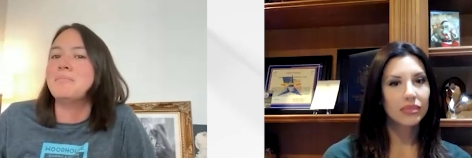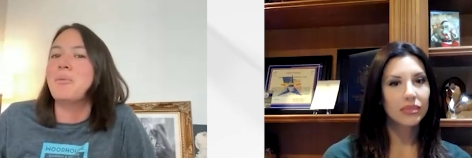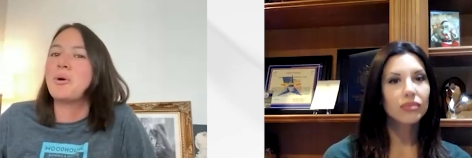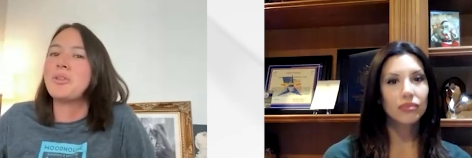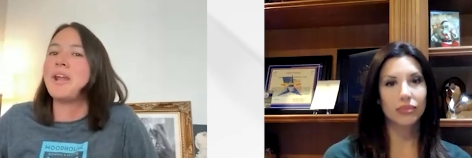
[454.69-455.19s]

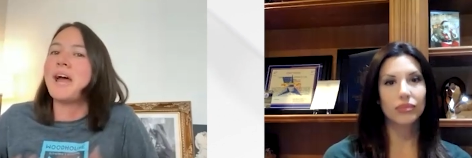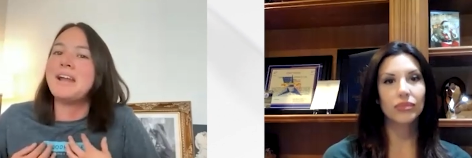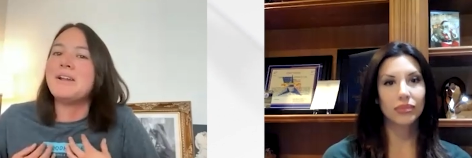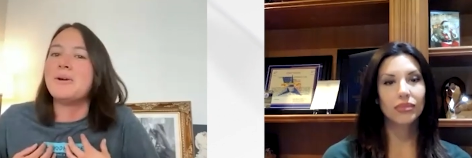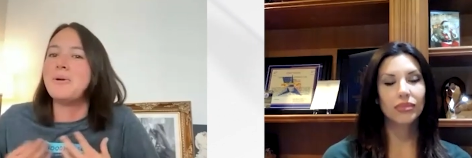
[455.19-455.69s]
Speaker 1: more than
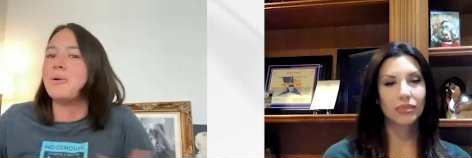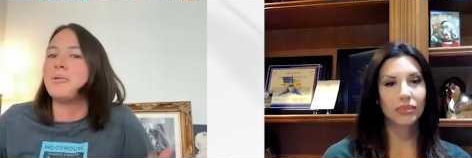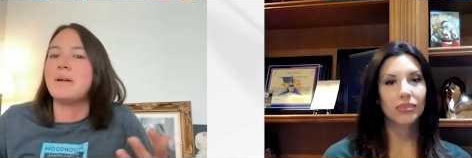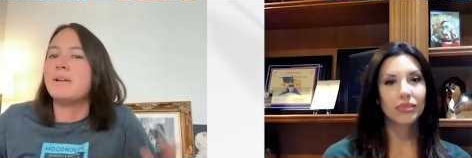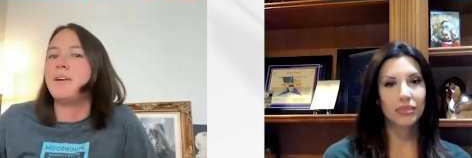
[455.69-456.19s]
I do
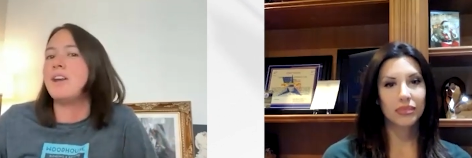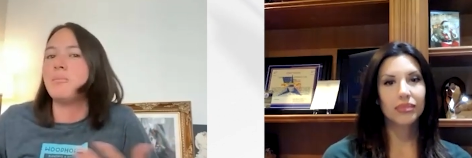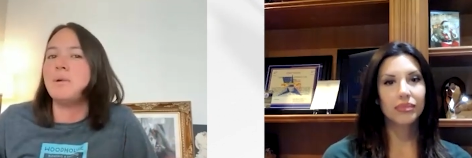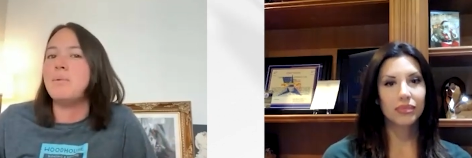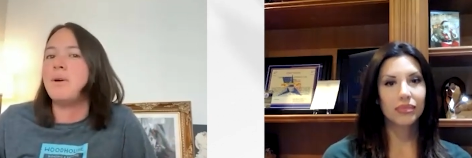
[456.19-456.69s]
or what
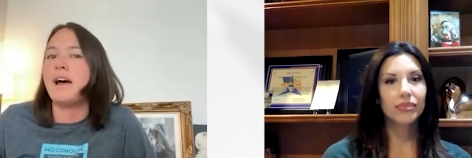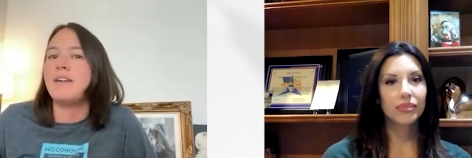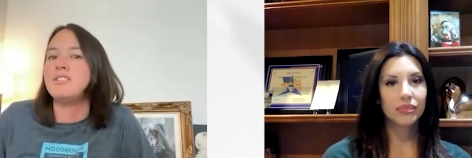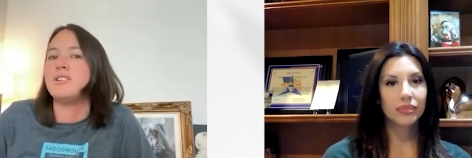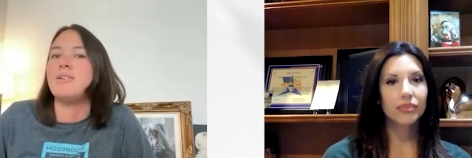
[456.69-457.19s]
other people
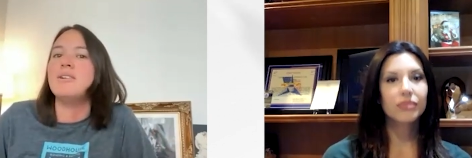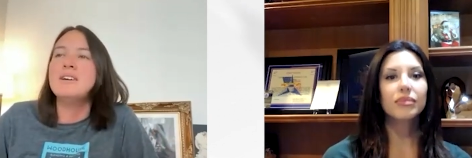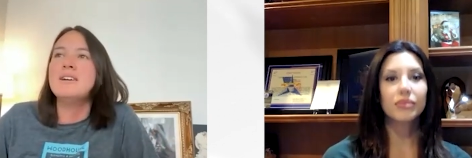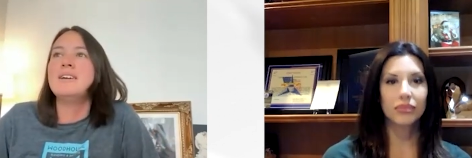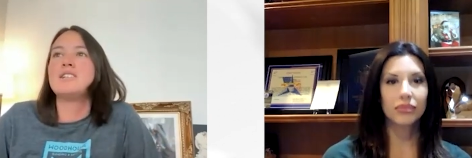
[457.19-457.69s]
have. So
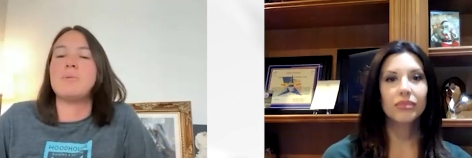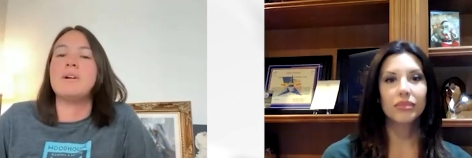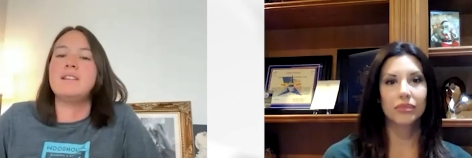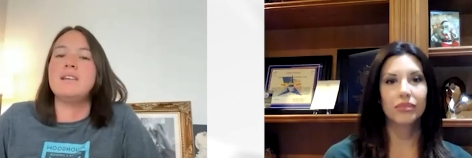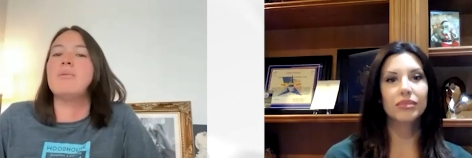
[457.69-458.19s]

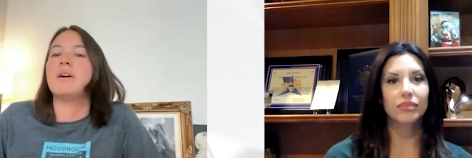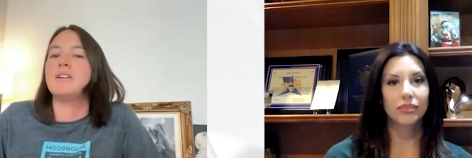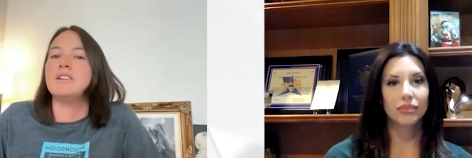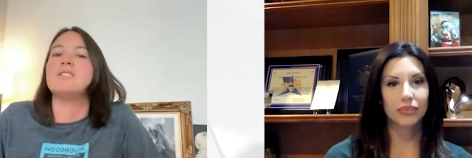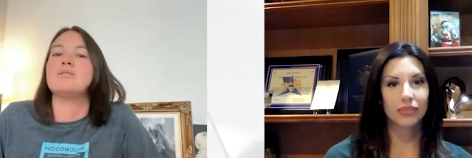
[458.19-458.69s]
spreading the
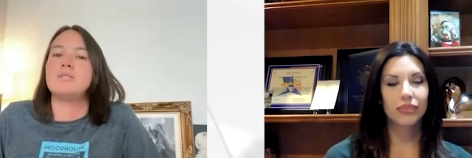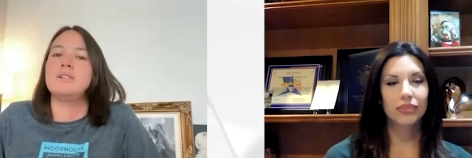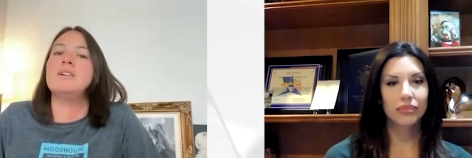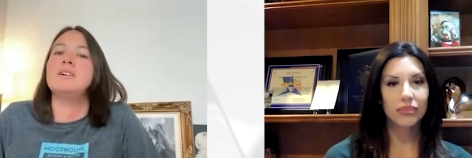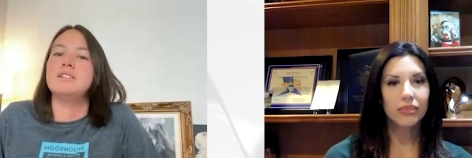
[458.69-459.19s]
awareness is
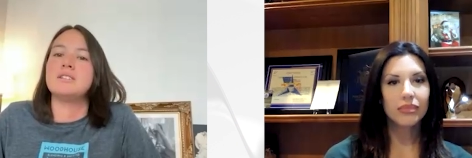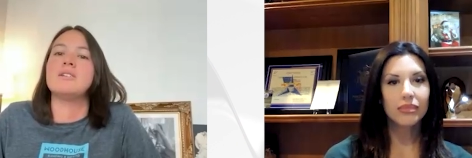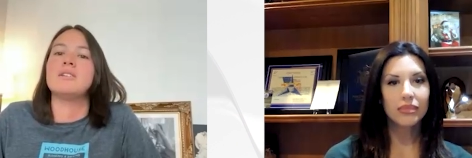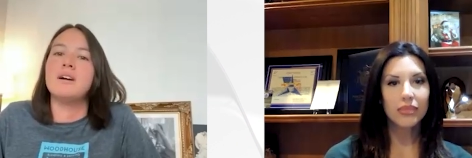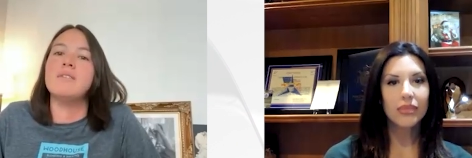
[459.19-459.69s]
really good to
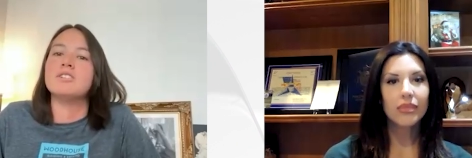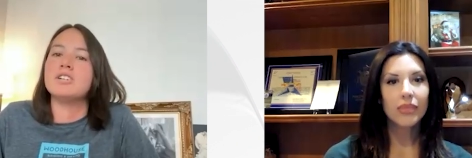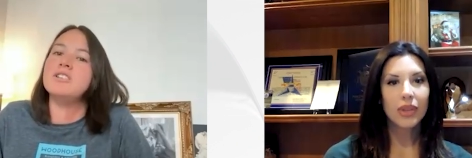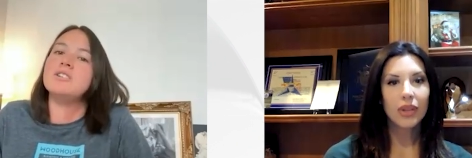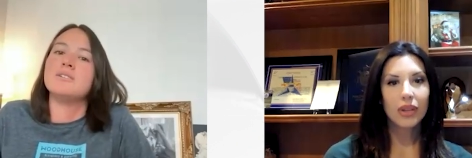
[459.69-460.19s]
start the
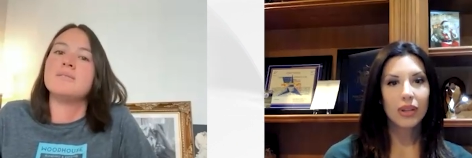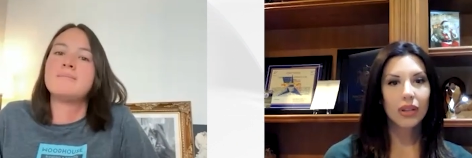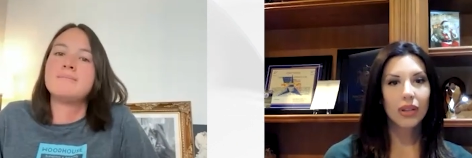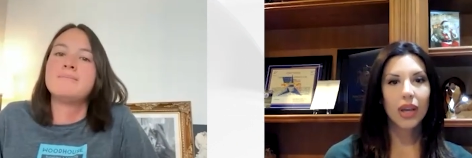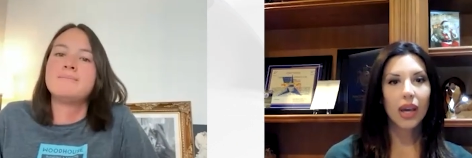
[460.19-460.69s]
conversation.
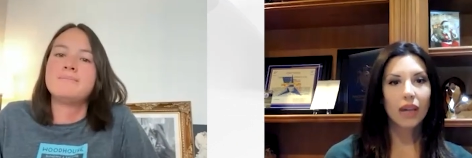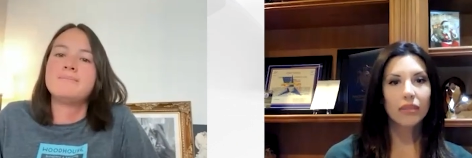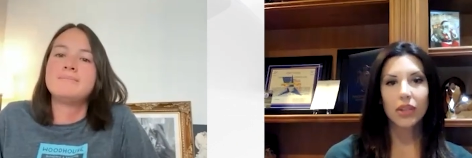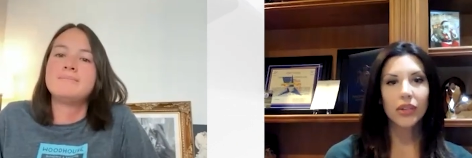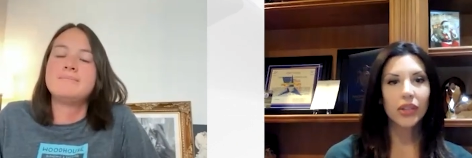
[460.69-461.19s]
Speaker 2: Yeah,
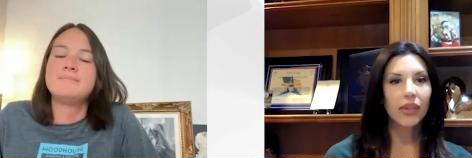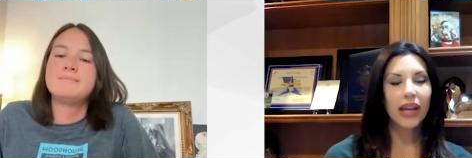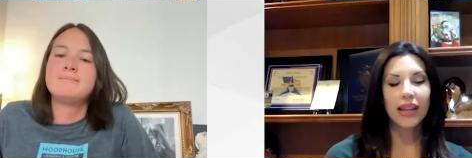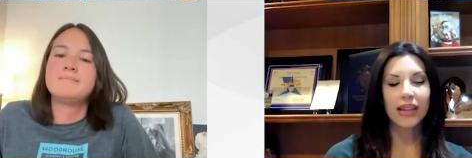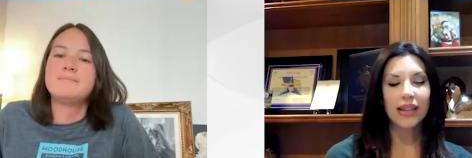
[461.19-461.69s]
no, and you're
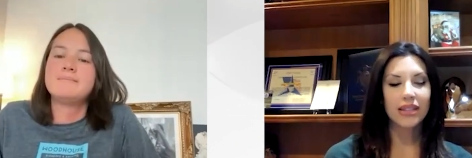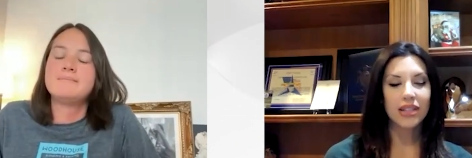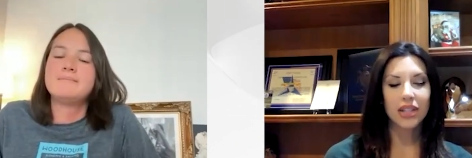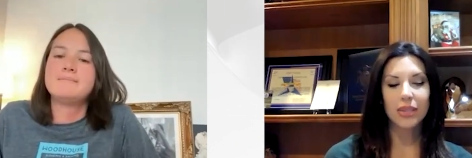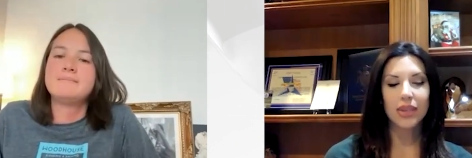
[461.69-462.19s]
right. And that
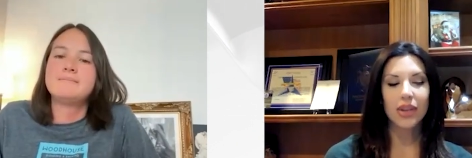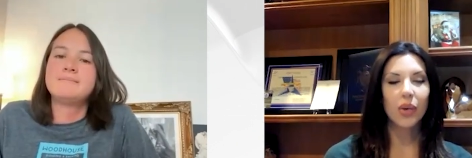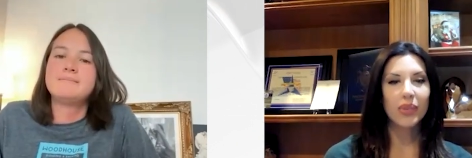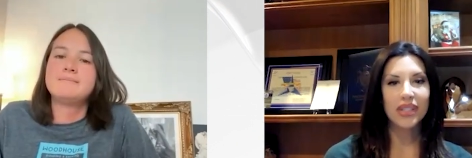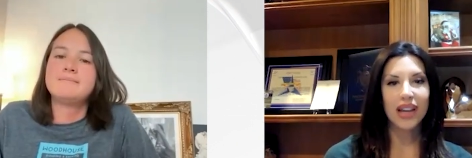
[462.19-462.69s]
starts with an
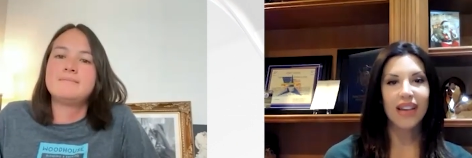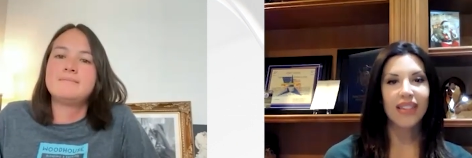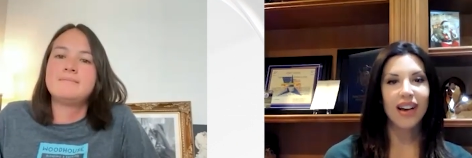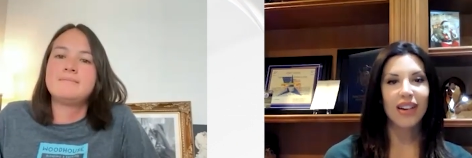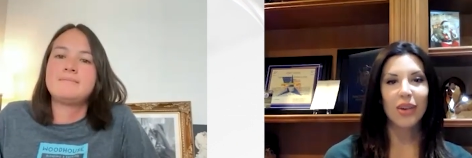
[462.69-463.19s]
open
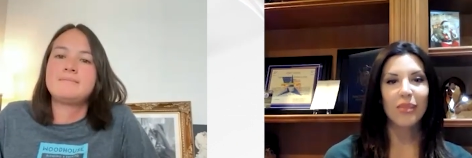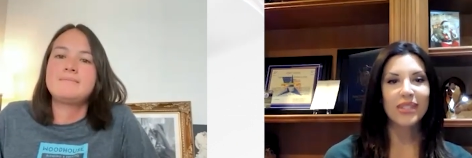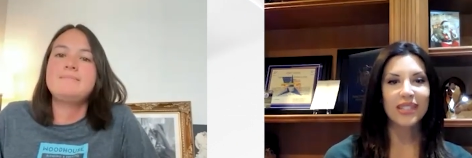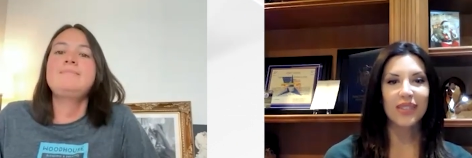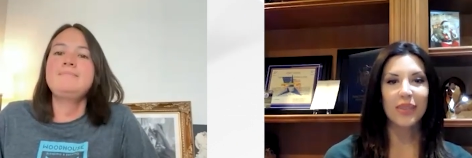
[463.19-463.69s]
dialogue,
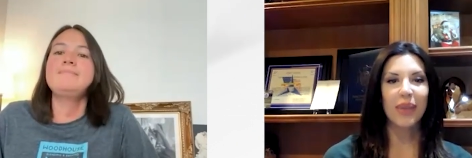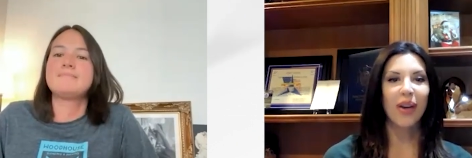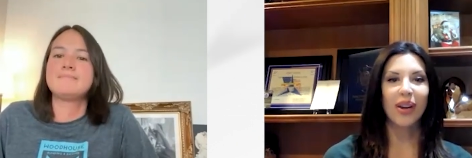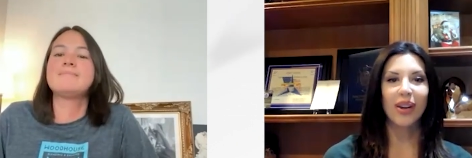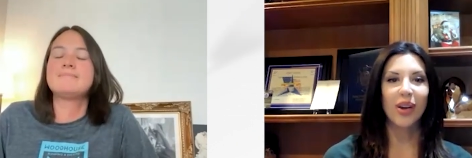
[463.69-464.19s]
almost of
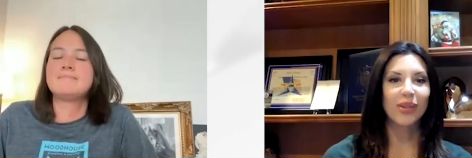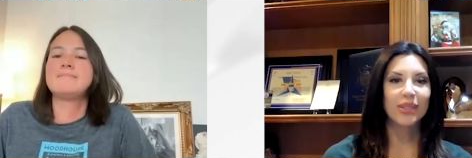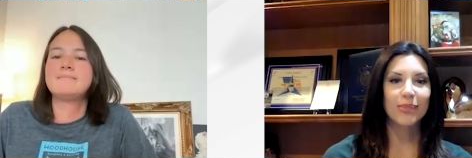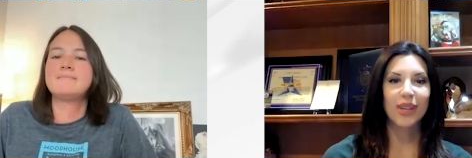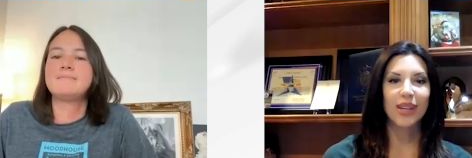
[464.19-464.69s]
comparing
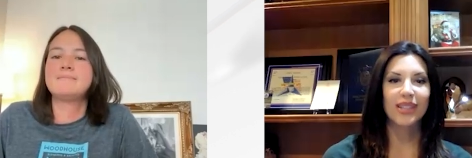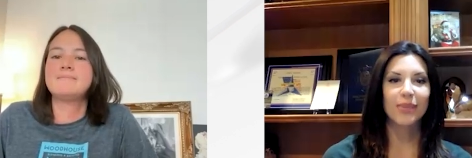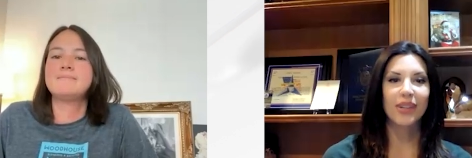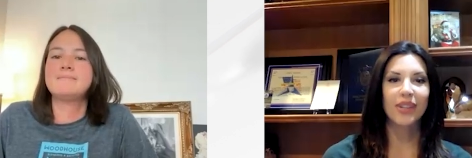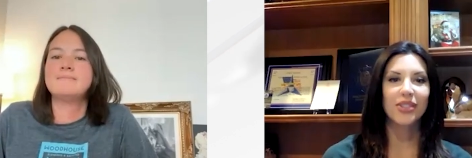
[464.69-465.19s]
notes, because
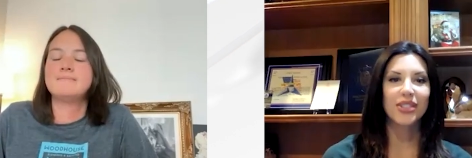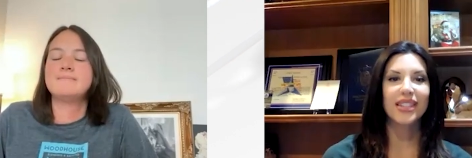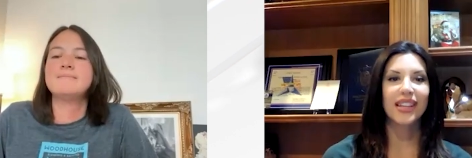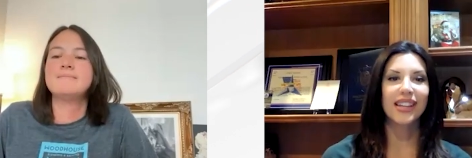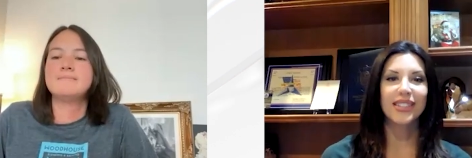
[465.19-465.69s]
when you just
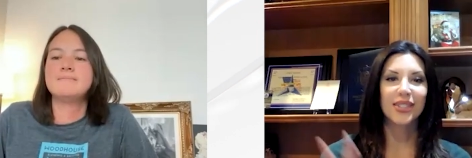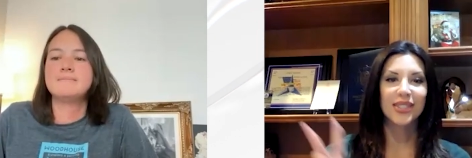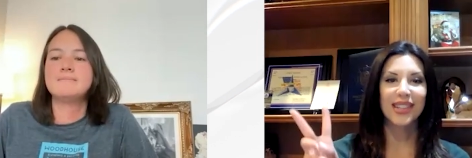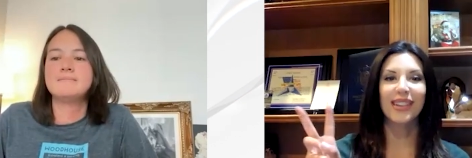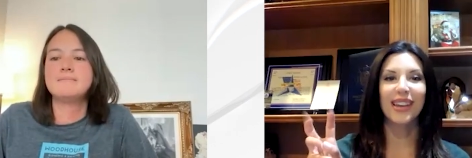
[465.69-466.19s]
think, as you
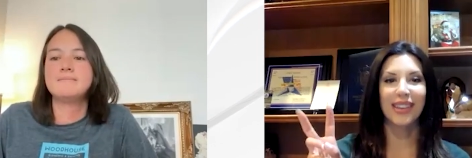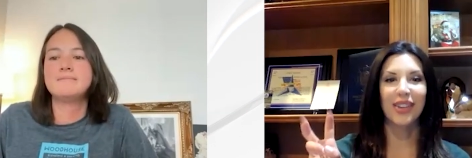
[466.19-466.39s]
said, like in